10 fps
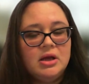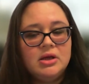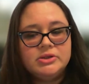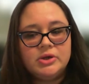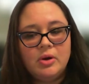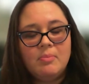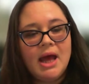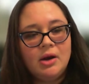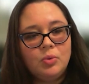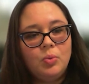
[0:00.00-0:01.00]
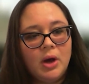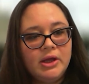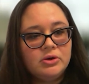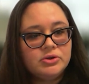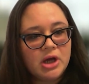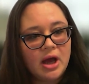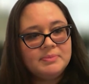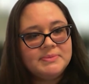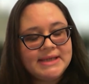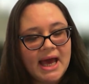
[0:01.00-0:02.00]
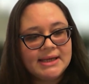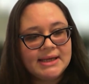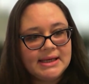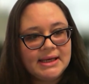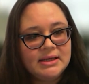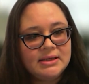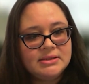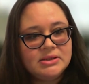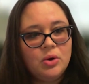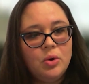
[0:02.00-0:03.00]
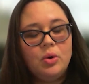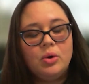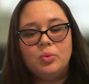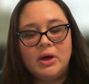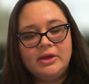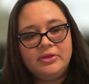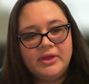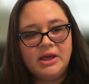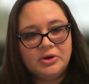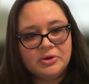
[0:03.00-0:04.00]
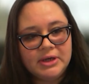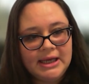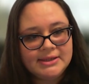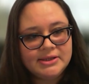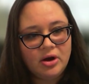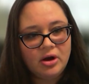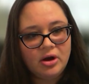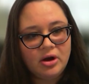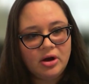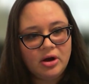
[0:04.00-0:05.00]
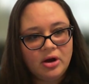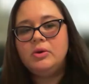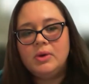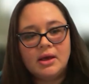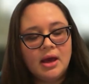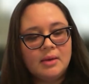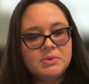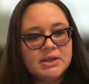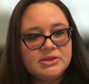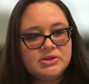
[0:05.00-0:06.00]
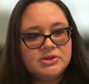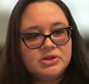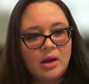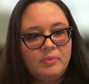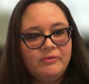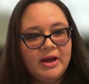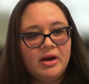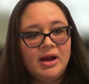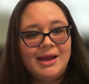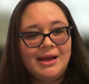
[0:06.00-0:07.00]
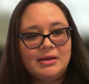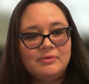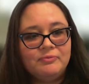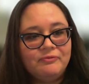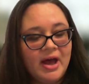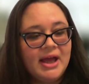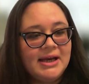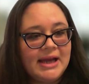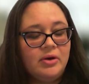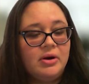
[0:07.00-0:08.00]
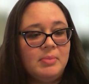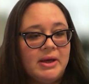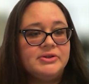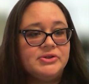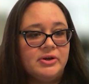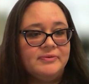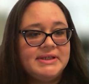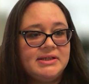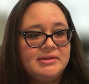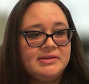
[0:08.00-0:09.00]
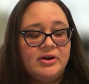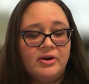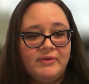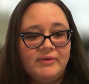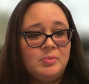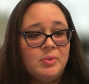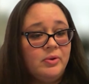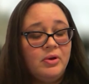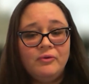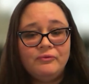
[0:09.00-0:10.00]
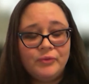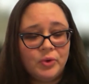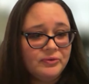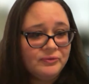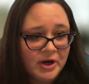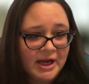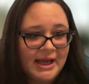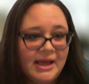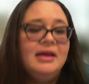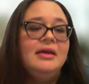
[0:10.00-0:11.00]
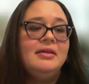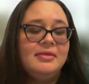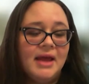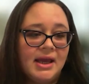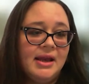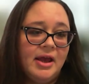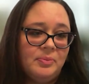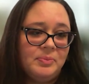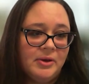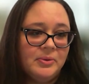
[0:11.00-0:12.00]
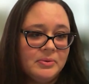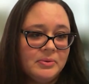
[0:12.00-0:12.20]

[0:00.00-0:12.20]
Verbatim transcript: So no matter what your job status is or what you think your needs are, you can come to this job fair and find out about the services that are available for free that can help you.